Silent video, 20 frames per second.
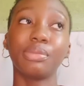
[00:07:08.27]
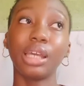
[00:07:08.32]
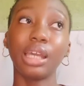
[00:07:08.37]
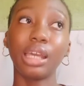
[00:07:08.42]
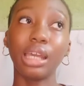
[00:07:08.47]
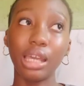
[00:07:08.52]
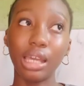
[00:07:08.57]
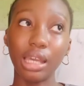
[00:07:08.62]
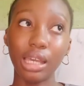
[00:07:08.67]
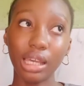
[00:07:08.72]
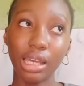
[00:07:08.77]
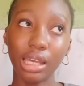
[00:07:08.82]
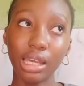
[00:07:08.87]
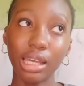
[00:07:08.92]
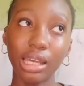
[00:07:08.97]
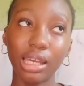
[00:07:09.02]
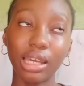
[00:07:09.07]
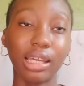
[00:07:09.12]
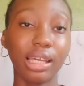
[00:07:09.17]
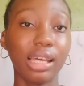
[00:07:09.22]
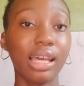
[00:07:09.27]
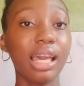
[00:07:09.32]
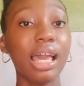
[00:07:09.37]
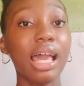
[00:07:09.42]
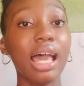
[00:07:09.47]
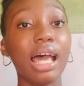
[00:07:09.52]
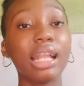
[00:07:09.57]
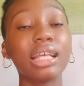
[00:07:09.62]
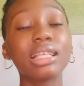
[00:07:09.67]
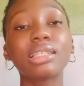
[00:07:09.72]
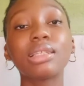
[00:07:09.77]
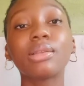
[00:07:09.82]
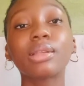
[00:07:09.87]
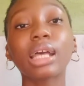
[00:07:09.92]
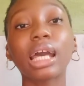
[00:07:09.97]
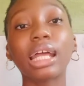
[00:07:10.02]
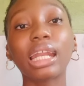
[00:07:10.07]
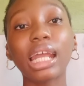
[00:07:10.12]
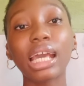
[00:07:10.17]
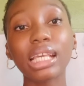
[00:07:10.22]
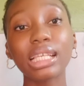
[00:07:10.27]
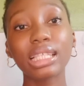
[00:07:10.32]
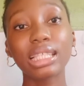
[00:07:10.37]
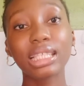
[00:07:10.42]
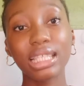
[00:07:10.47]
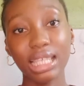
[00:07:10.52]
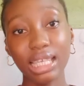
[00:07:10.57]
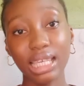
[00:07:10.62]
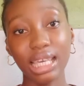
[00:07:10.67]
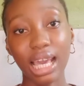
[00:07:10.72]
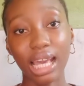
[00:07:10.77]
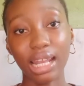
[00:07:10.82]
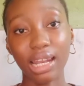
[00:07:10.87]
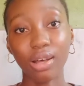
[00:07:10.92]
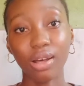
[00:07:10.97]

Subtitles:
Can I see